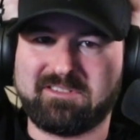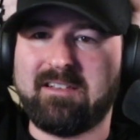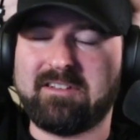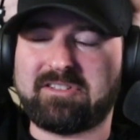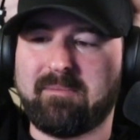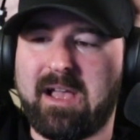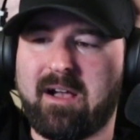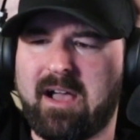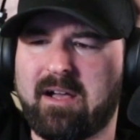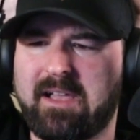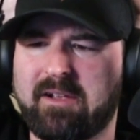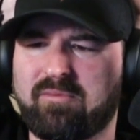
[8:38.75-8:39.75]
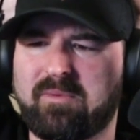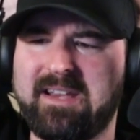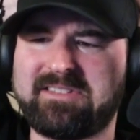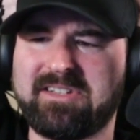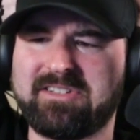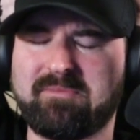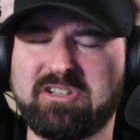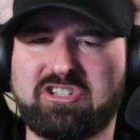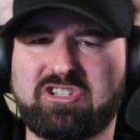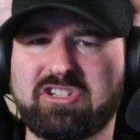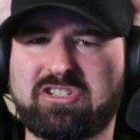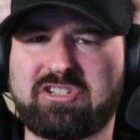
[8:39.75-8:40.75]
Somehow, how like racism is
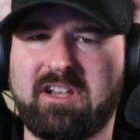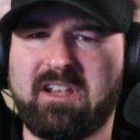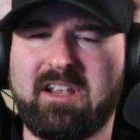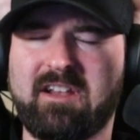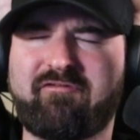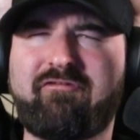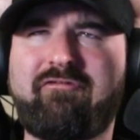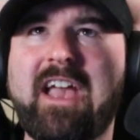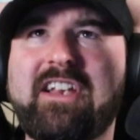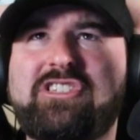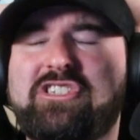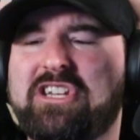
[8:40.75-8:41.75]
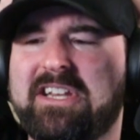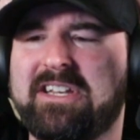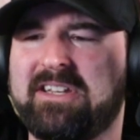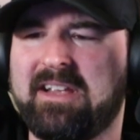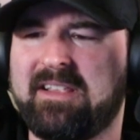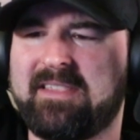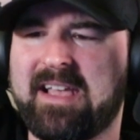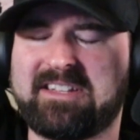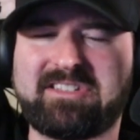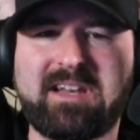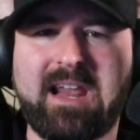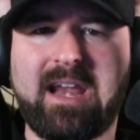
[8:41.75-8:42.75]
just, it fested that
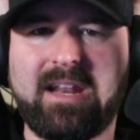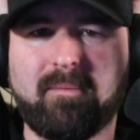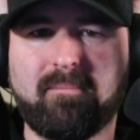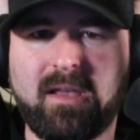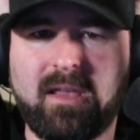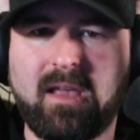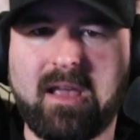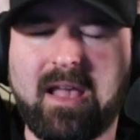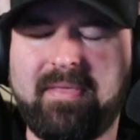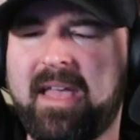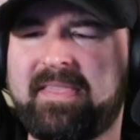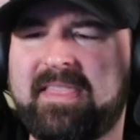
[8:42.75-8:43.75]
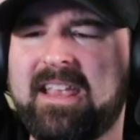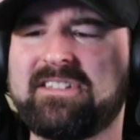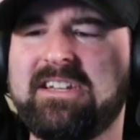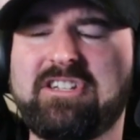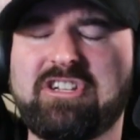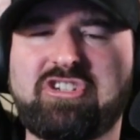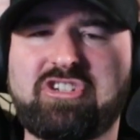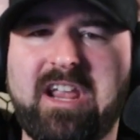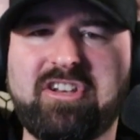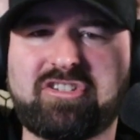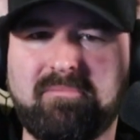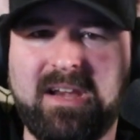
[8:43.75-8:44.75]
stadium. And that things need to
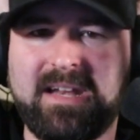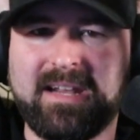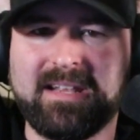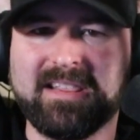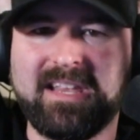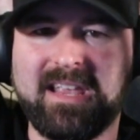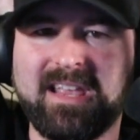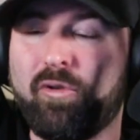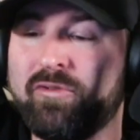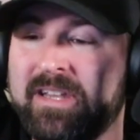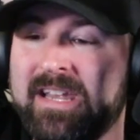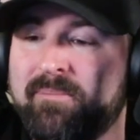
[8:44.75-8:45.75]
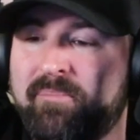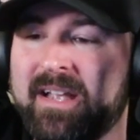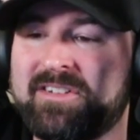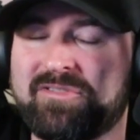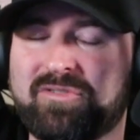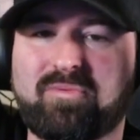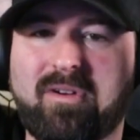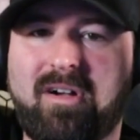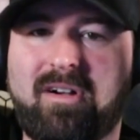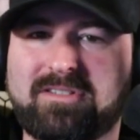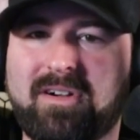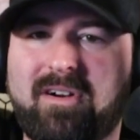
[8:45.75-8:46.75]
change immediately. Only he picked the
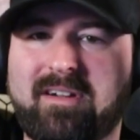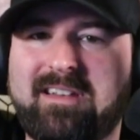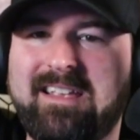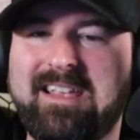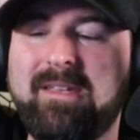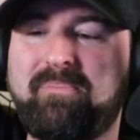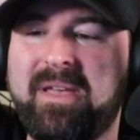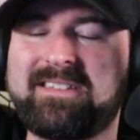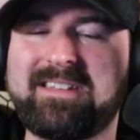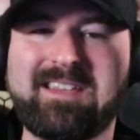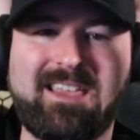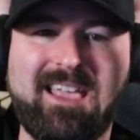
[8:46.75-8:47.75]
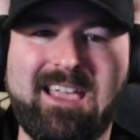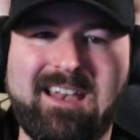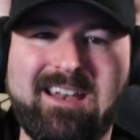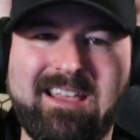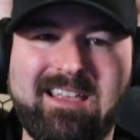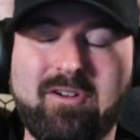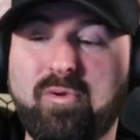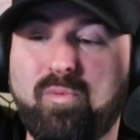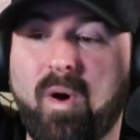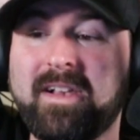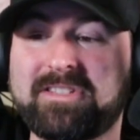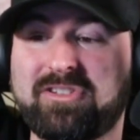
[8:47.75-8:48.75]
wrong target. He picked a kid who
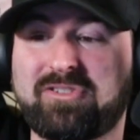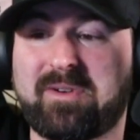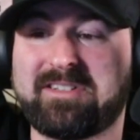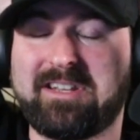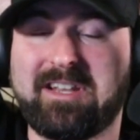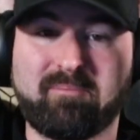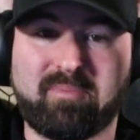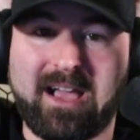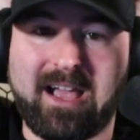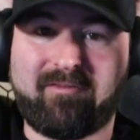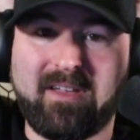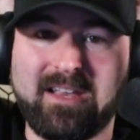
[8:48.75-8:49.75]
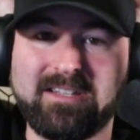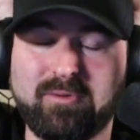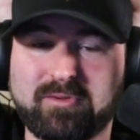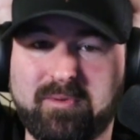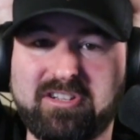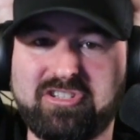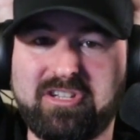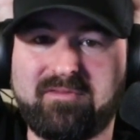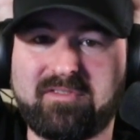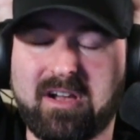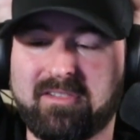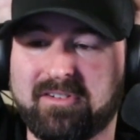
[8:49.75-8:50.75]
wasn't dressing in blackface. He was wearing
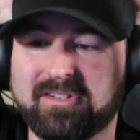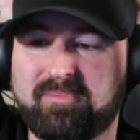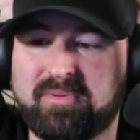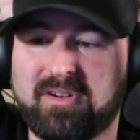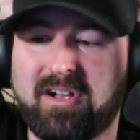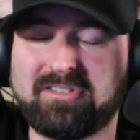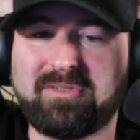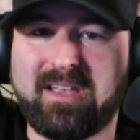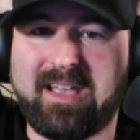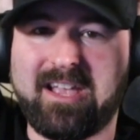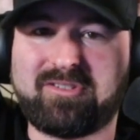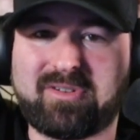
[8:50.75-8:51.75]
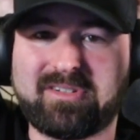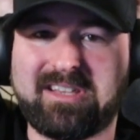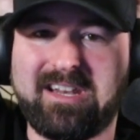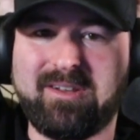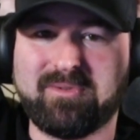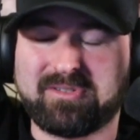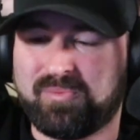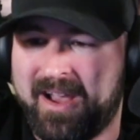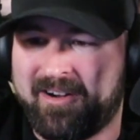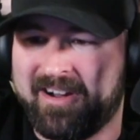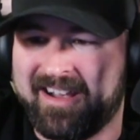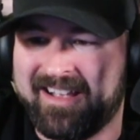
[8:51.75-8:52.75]
Chief colors. But also the headdress that he was
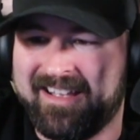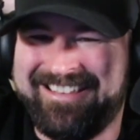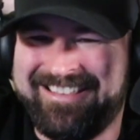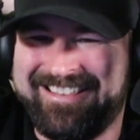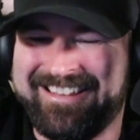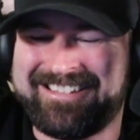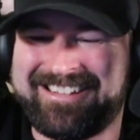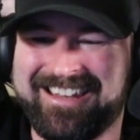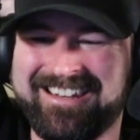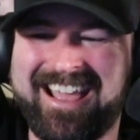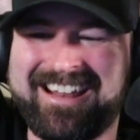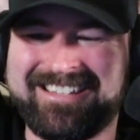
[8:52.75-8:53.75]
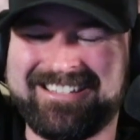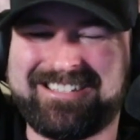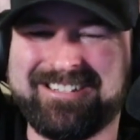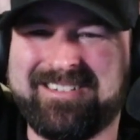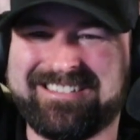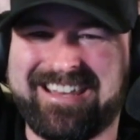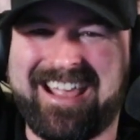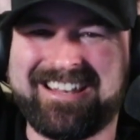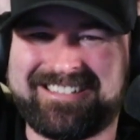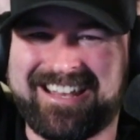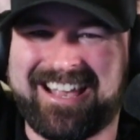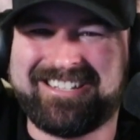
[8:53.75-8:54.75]
wearing is connected to his
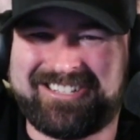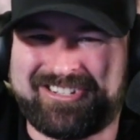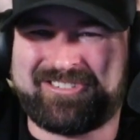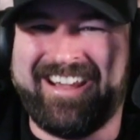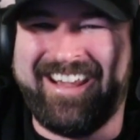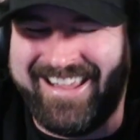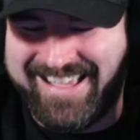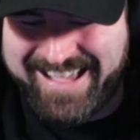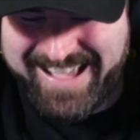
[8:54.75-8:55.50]
ancestry.